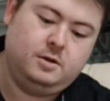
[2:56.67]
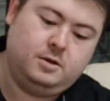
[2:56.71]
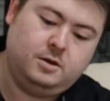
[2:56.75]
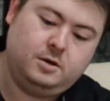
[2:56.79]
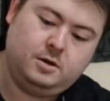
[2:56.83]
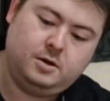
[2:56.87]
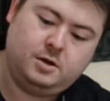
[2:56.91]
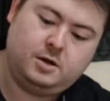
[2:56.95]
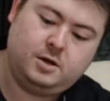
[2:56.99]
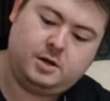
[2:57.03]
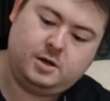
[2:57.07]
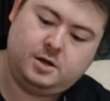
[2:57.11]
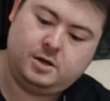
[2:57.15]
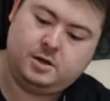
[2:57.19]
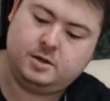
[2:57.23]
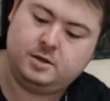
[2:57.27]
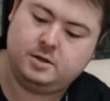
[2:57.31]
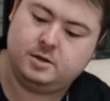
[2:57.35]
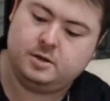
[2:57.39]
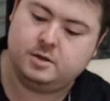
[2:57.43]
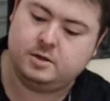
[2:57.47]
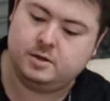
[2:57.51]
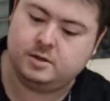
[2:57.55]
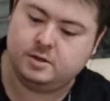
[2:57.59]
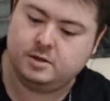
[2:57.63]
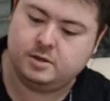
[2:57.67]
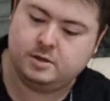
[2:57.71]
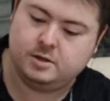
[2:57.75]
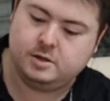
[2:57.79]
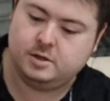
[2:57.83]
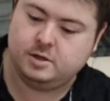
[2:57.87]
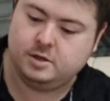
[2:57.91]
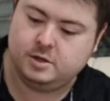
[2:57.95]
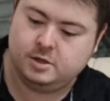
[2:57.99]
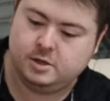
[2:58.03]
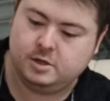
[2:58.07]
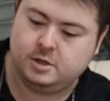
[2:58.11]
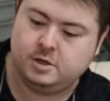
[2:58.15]
Uh,
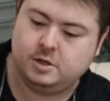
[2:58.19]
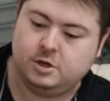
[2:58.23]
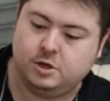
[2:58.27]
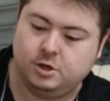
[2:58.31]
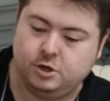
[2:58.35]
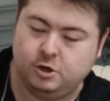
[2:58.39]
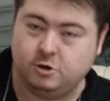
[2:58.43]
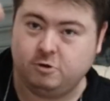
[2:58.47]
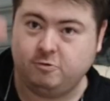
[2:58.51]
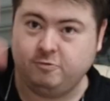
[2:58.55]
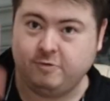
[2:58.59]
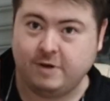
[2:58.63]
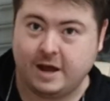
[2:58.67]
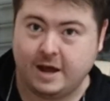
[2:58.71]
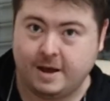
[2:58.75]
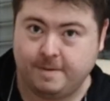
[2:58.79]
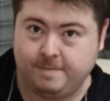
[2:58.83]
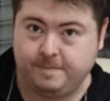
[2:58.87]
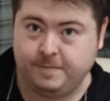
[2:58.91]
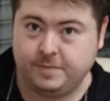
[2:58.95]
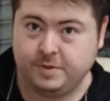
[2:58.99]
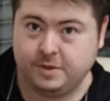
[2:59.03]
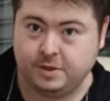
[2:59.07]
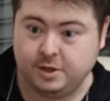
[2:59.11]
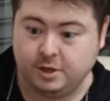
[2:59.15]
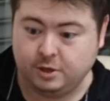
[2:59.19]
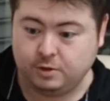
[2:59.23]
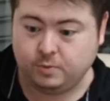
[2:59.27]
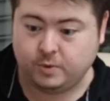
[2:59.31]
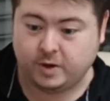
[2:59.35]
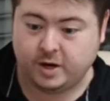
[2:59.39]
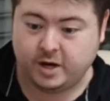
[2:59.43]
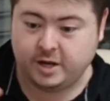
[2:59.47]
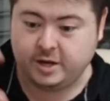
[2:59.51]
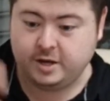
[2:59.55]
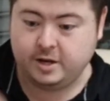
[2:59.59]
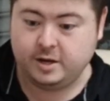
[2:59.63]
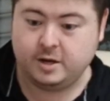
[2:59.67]
you grab this
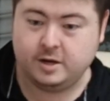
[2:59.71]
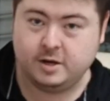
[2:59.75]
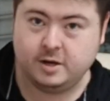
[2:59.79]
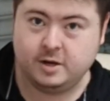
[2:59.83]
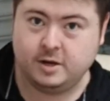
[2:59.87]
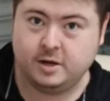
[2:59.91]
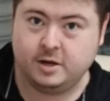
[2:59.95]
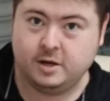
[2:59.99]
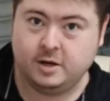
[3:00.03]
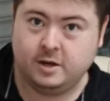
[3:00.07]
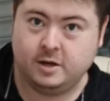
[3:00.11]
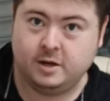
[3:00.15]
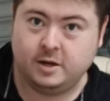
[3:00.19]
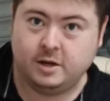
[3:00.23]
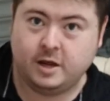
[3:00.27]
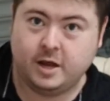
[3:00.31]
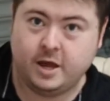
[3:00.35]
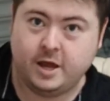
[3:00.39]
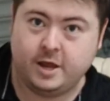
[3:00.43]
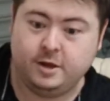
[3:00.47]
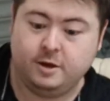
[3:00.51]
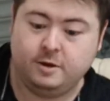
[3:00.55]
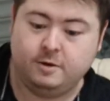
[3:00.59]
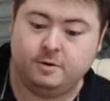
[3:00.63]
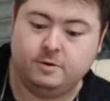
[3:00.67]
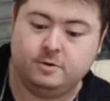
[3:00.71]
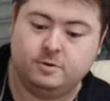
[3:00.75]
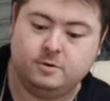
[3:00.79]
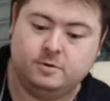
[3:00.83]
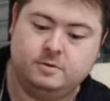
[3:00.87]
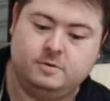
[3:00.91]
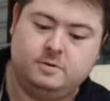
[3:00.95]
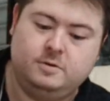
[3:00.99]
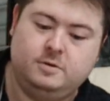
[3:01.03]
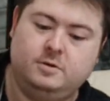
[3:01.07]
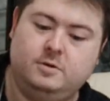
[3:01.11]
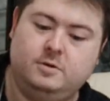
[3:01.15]
one and you